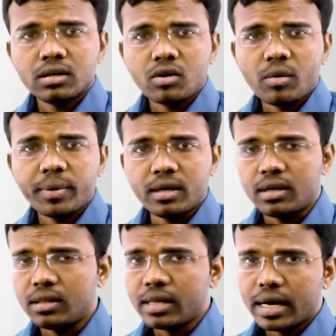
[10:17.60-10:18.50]
topic
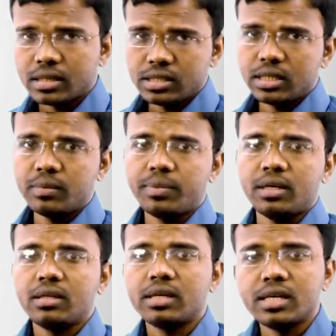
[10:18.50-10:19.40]
in that
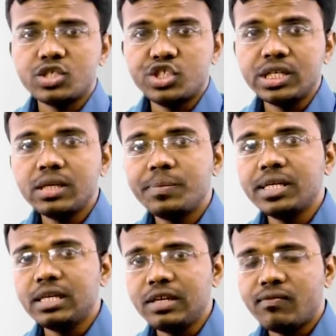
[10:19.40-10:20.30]
GDP that is
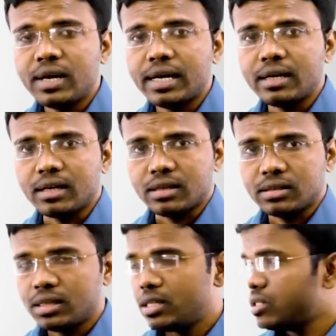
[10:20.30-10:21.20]
GDP deflator.
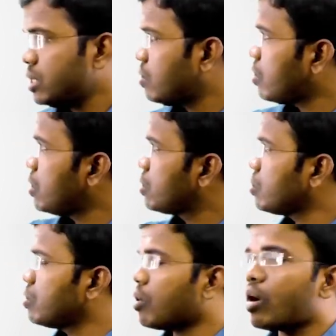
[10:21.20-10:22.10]
It is equal
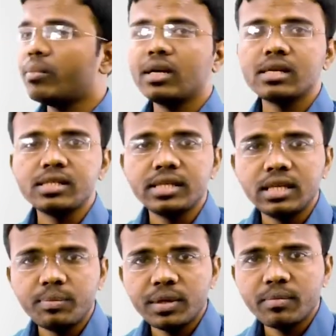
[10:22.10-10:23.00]
to nominal
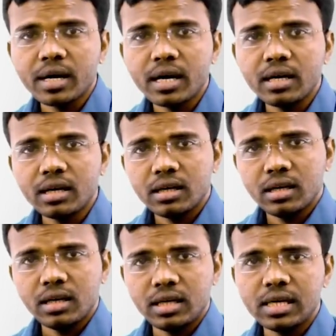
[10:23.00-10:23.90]
GDP by
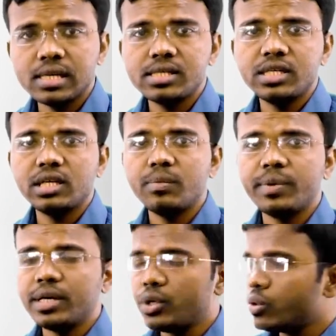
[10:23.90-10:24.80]
real GDP
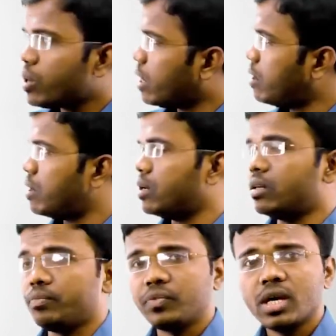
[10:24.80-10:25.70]
into
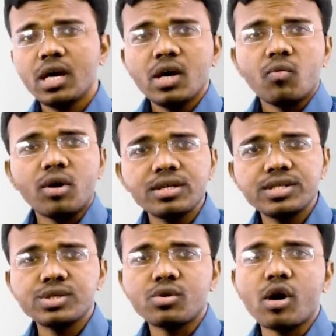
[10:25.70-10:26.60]
100. What is
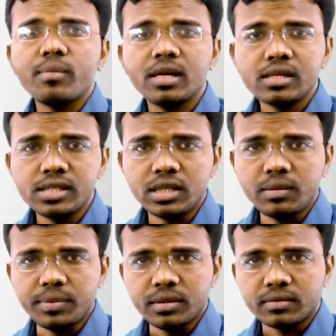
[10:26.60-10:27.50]
this nominal
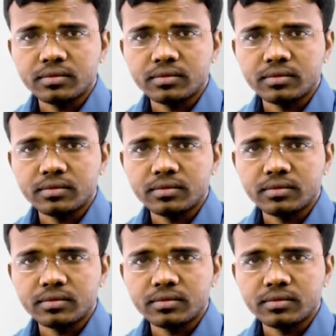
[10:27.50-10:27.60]
GDP?